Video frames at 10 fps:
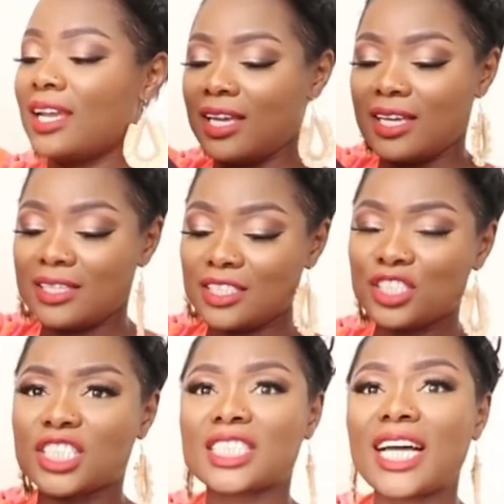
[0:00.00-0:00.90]
and
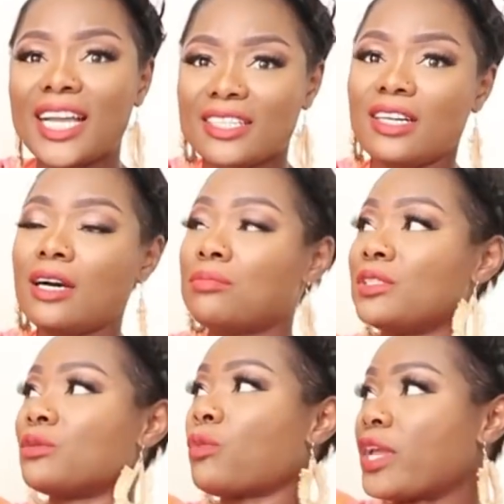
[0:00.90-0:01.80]
just styled it up
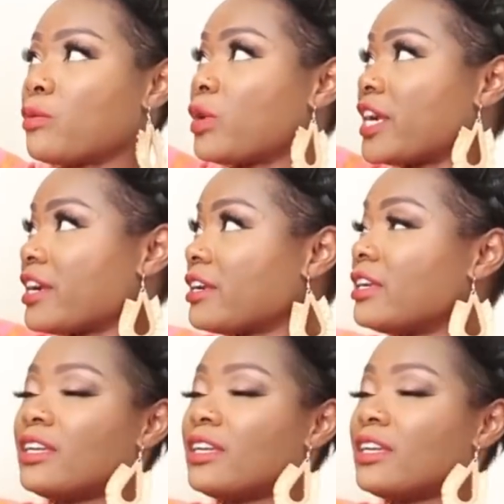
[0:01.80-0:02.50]
in a way where